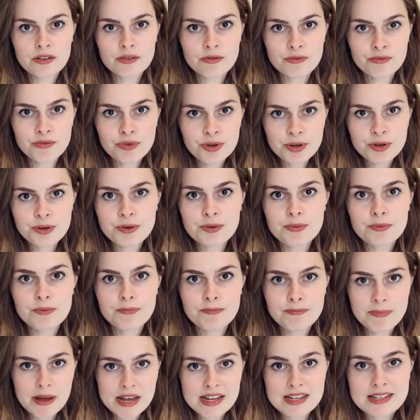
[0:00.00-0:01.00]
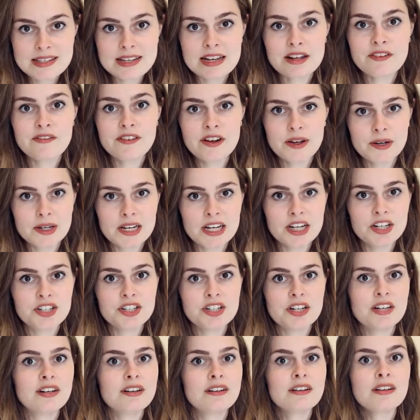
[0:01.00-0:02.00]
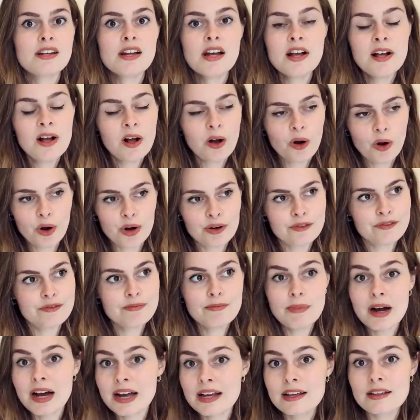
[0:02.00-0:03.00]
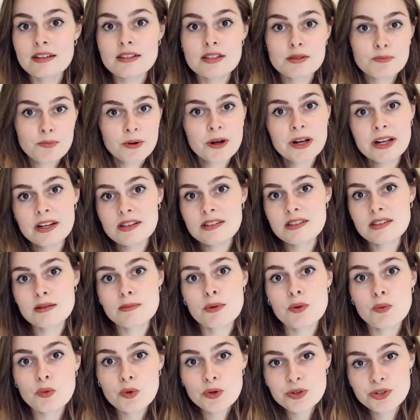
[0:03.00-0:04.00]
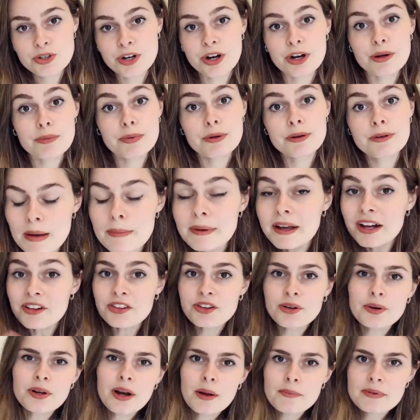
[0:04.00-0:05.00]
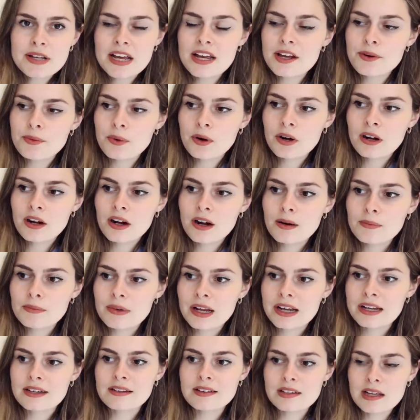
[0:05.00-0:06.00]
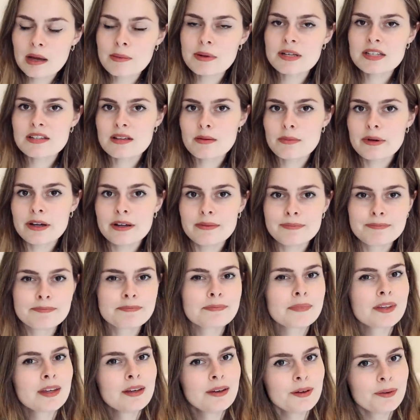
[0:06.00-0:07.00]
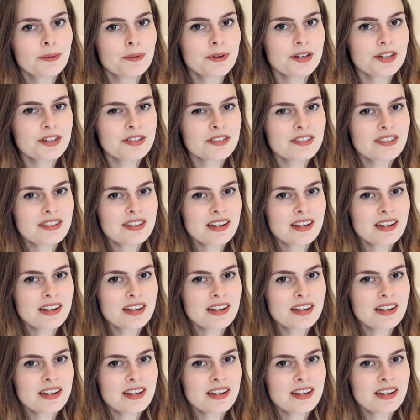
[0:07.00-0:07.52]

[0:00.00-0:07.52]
root basic foundation of my spring and summer wardrobe. Maybe I'll do an updated one come like summer summer. We shall